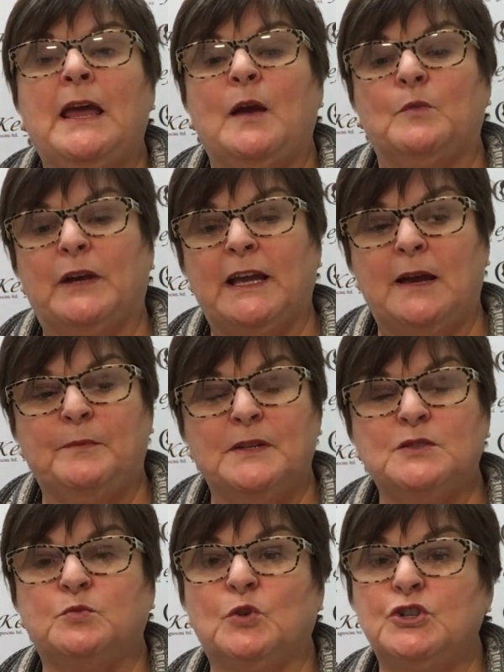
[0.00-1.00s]
and what
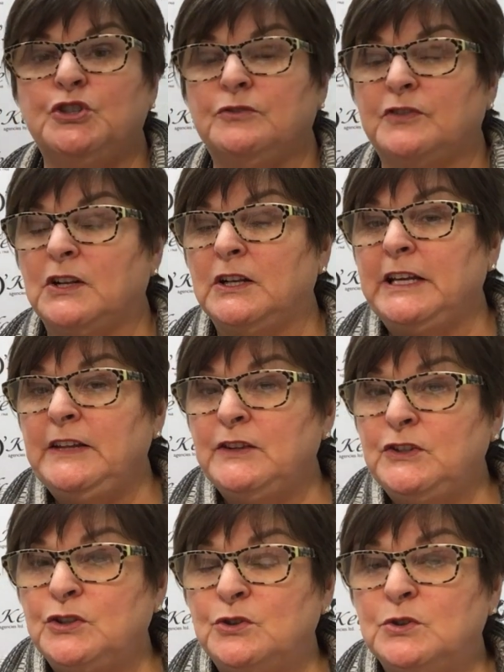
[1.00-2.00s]
happens once you've cleaned
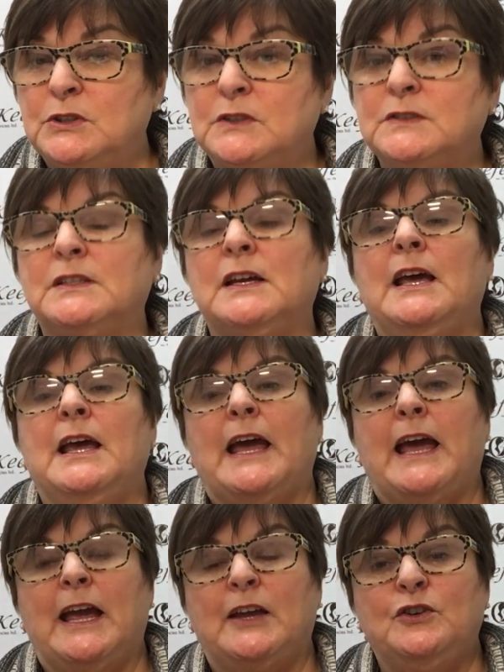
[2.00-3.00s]
the tools
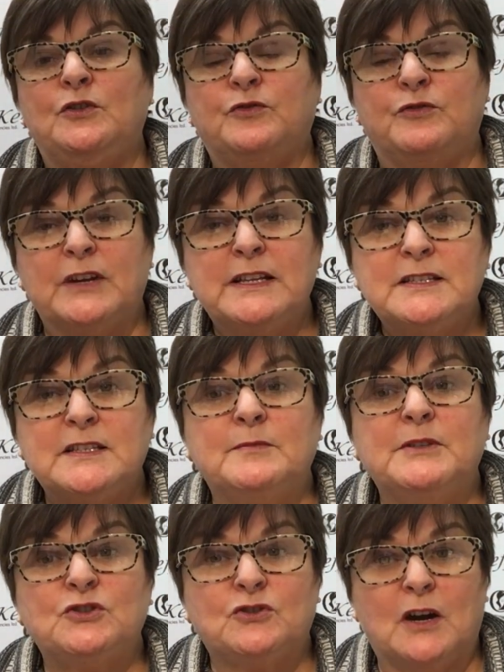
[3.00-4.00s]
and you've rinsed them
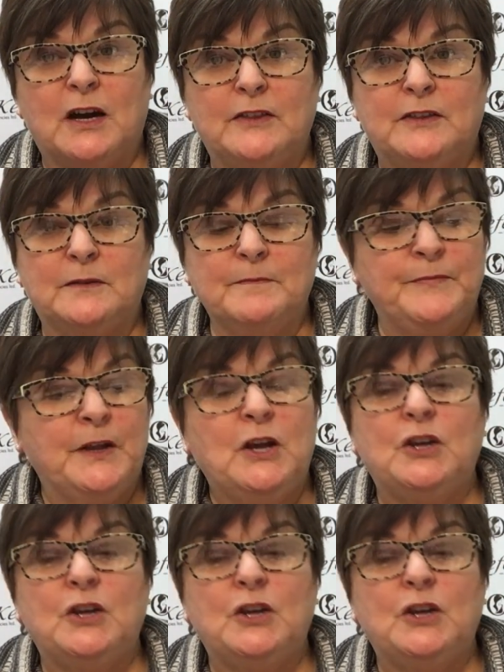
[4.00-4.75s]
and dried them,